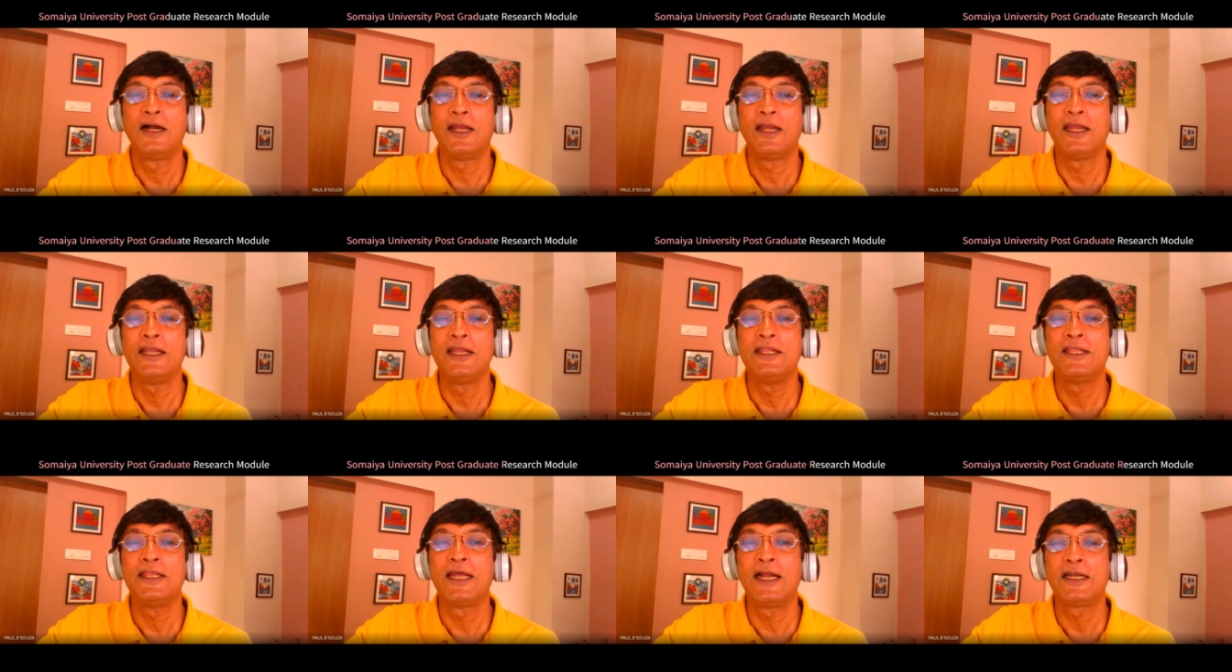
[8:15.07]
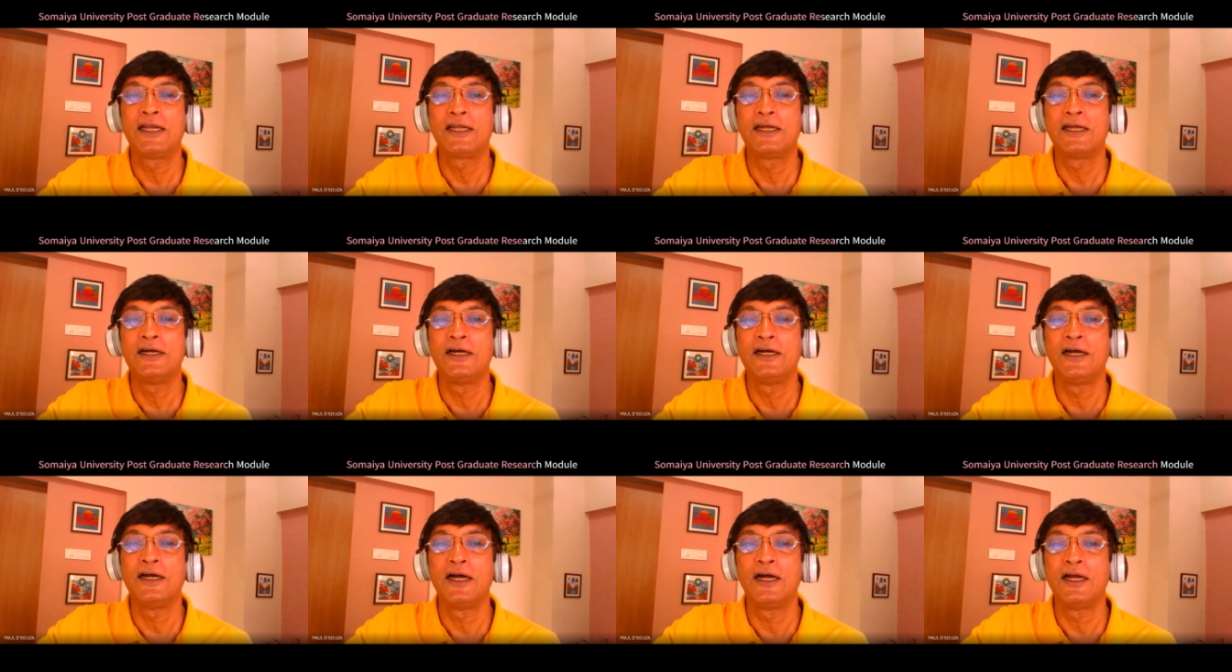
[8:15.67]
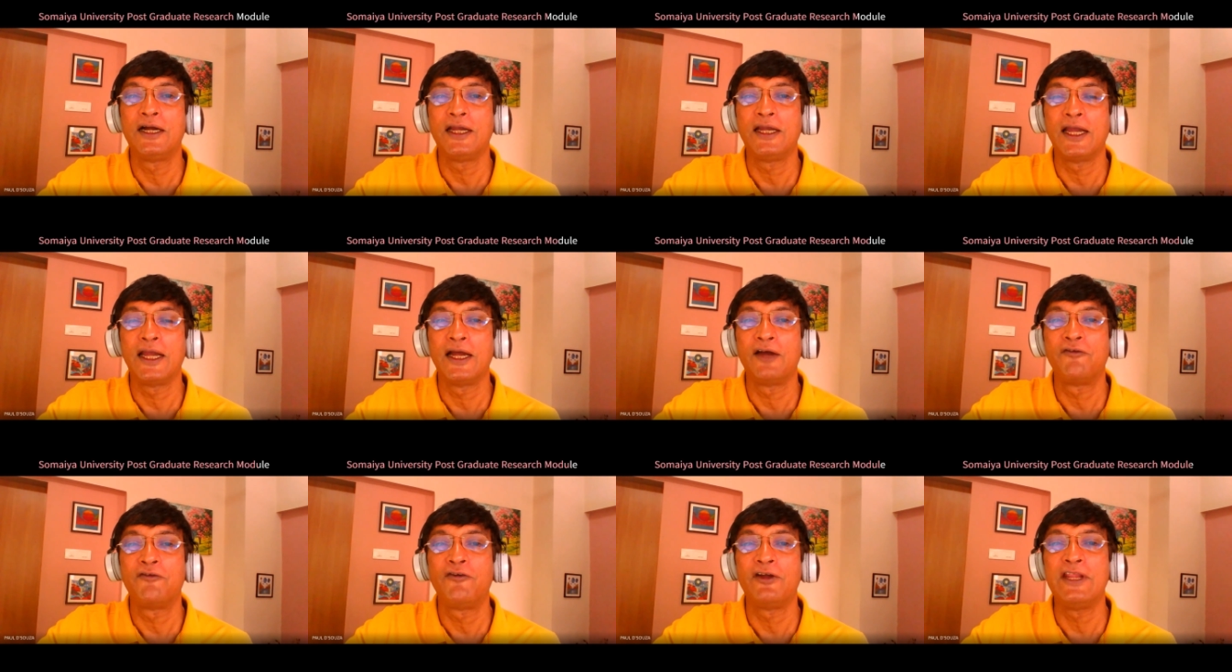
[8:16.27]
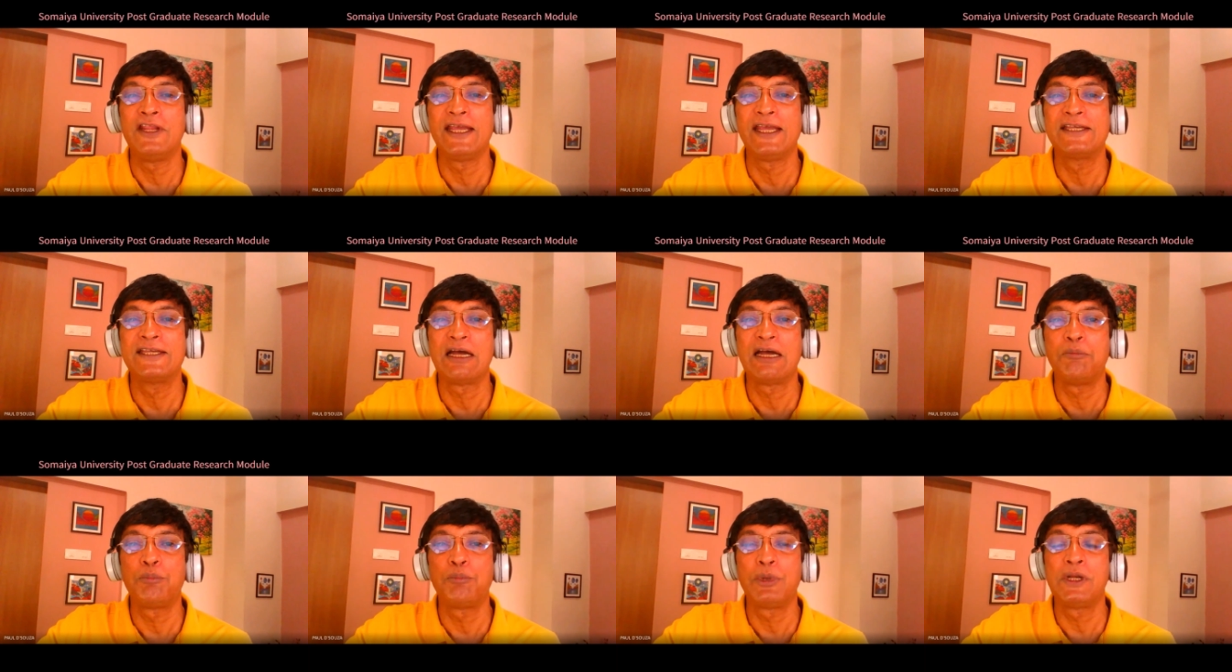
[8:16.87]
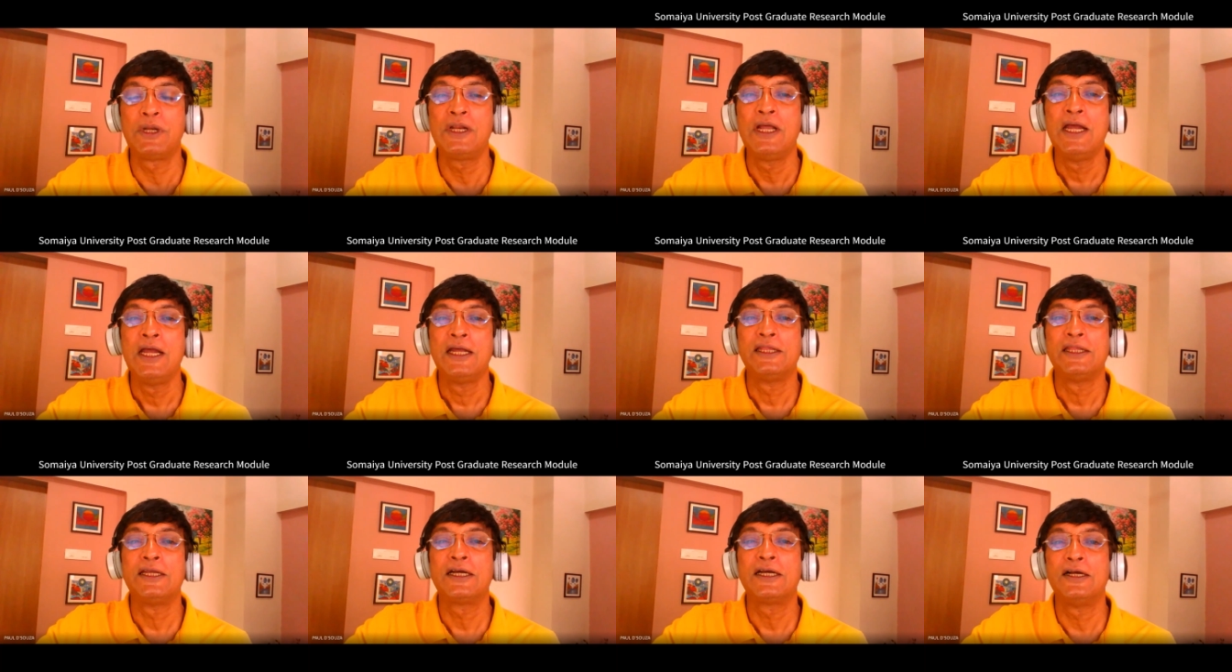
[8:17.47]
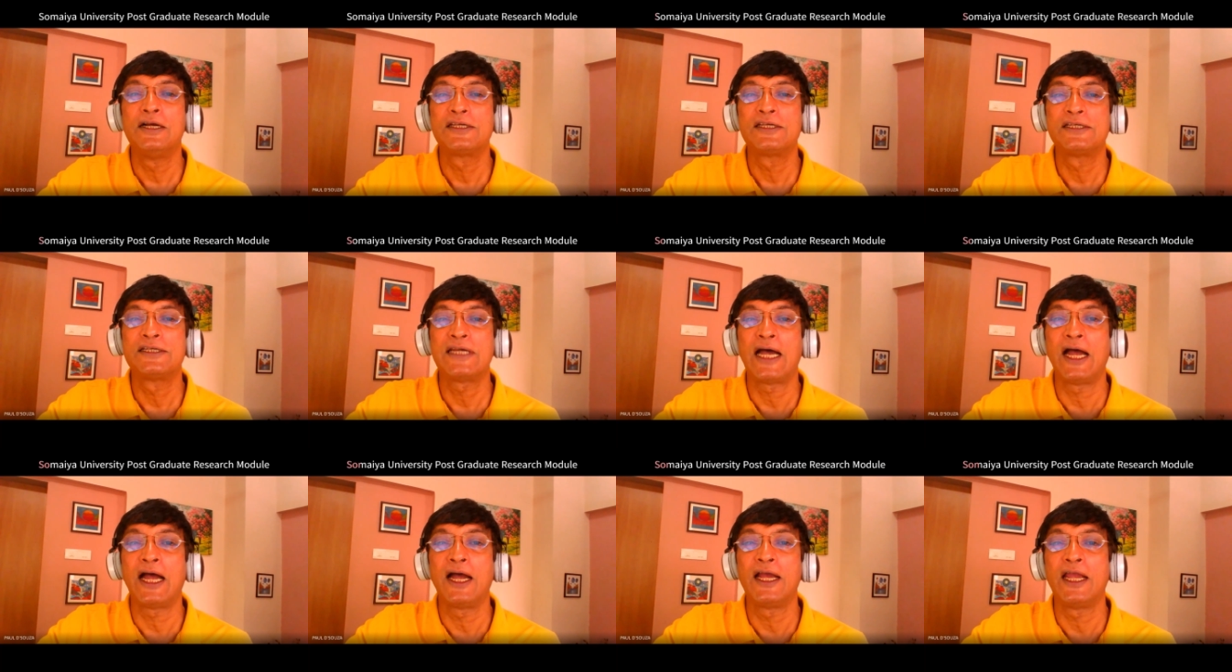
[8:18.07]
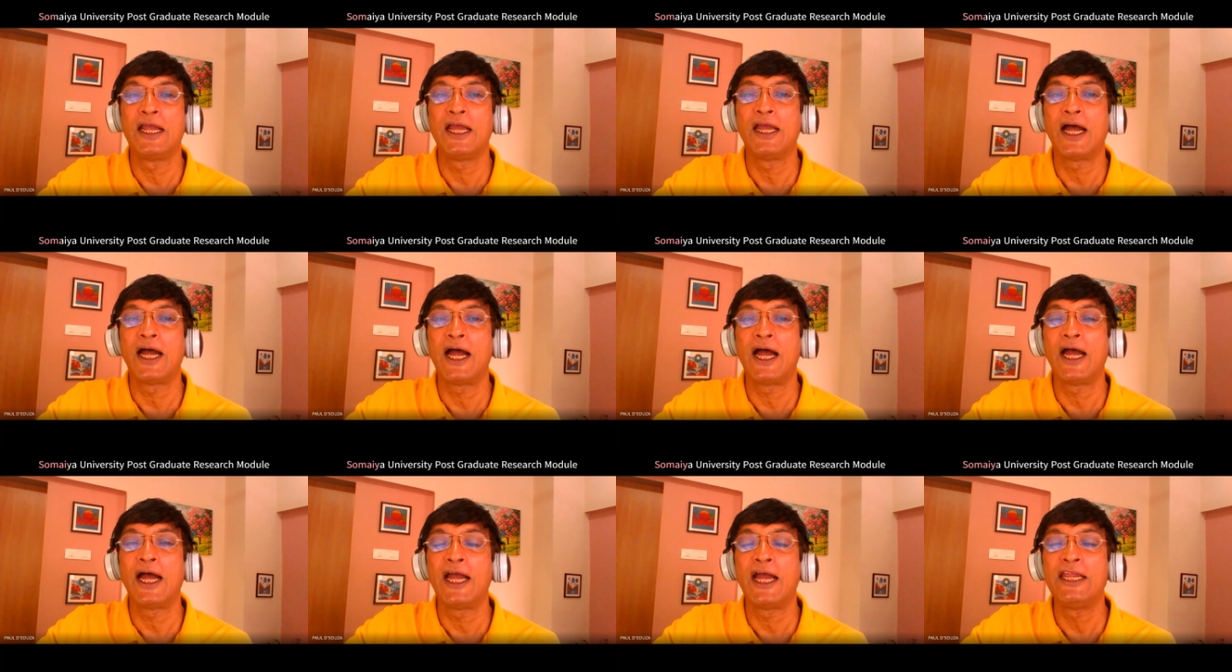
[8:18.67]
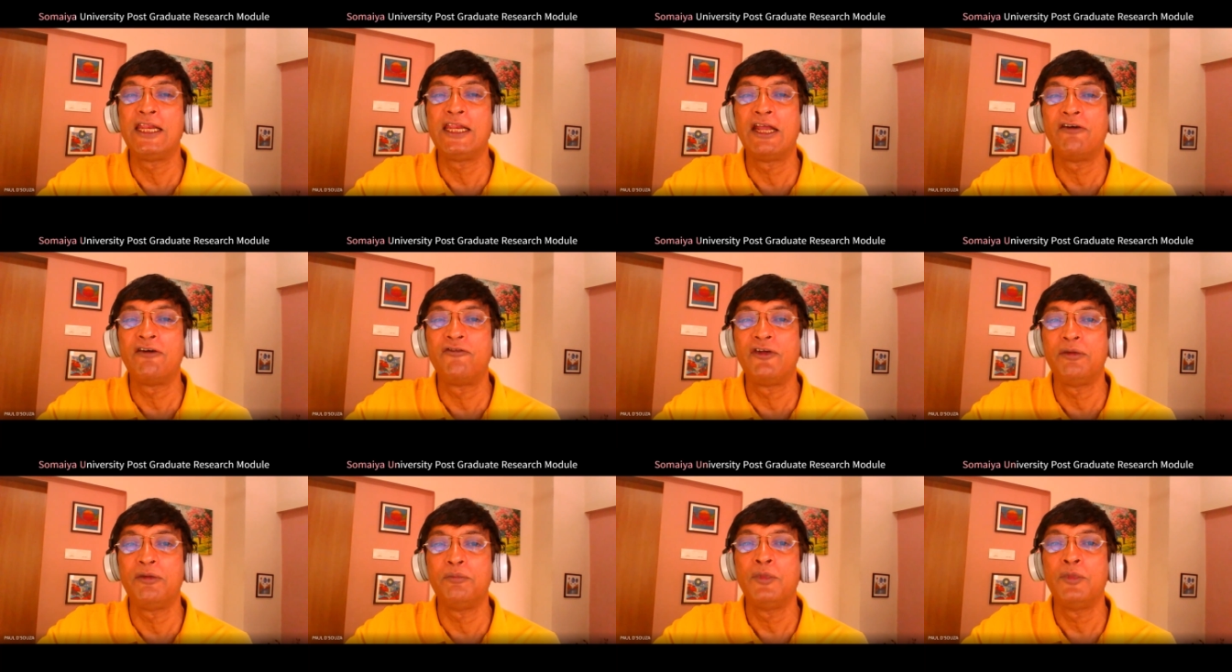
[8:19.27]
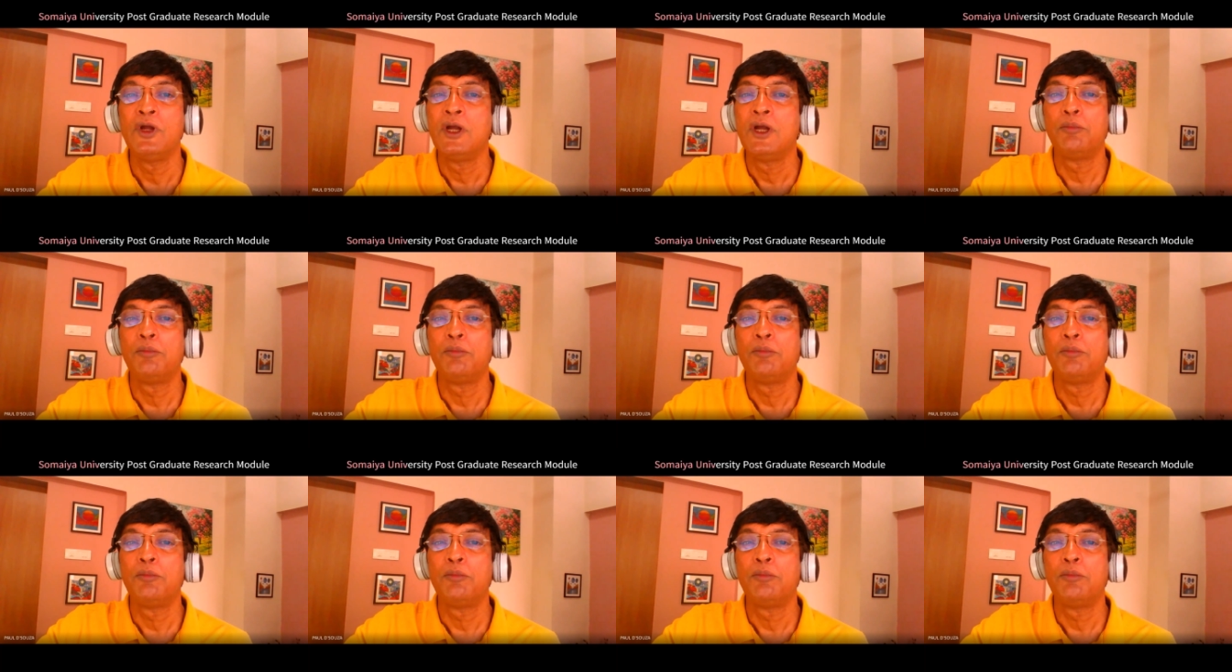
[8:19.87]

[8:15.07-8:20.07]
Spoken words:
In that funny example, the girl says, I love him.